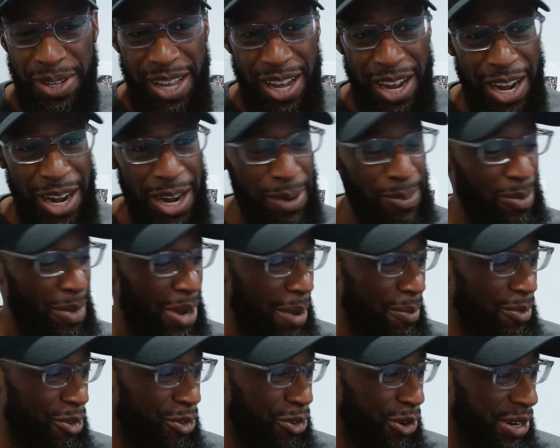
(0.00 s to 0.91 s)

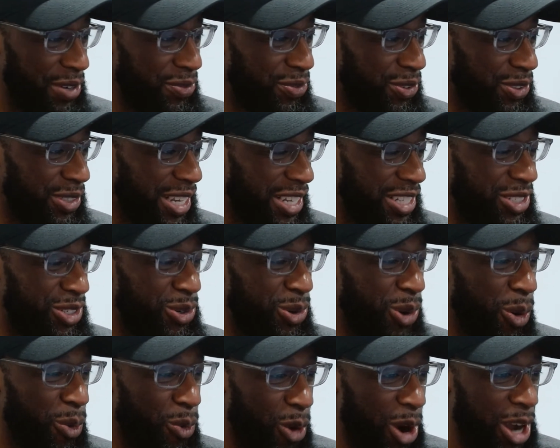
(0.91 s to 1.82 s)
I'm grateful that you
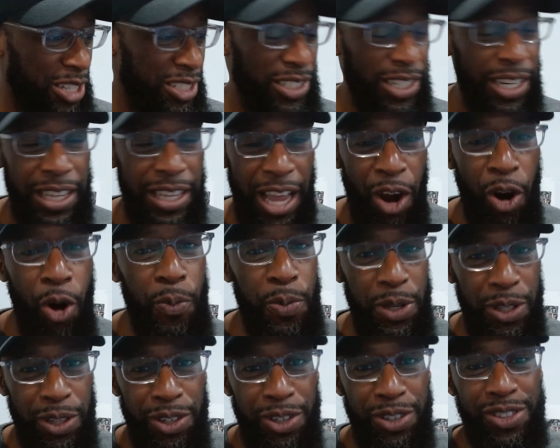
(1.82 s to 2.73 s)
are watching, and I hope
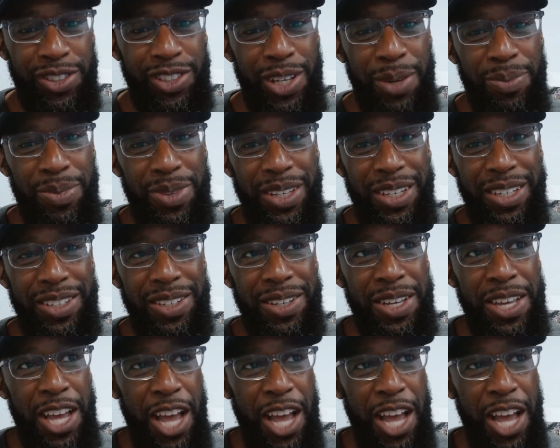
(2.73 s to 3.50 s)
you learned something